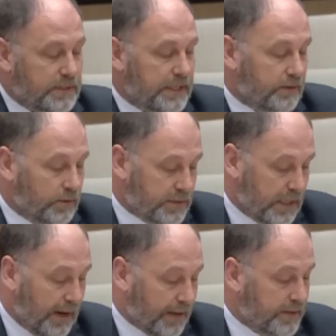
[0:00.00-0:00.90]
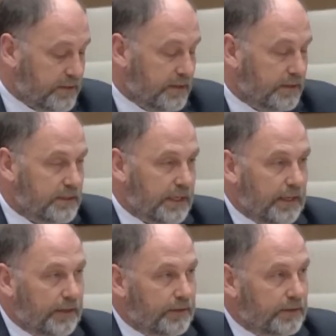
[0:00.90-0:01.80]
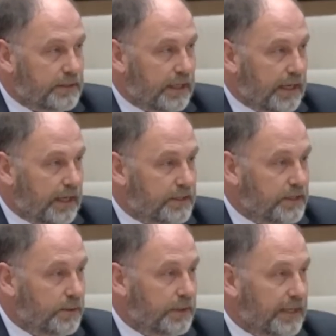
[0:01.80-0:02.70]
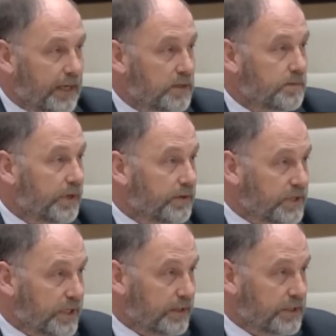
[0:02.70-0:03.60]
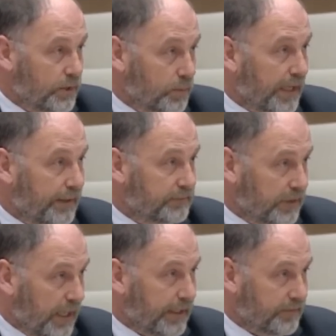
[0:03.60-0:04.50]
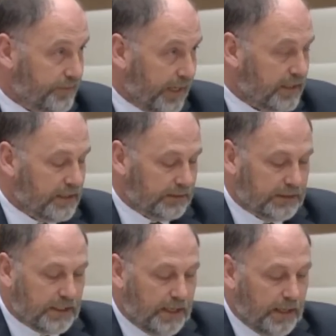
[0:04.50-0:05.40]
There are also others that are to do with anosmia and chilblain-like effects.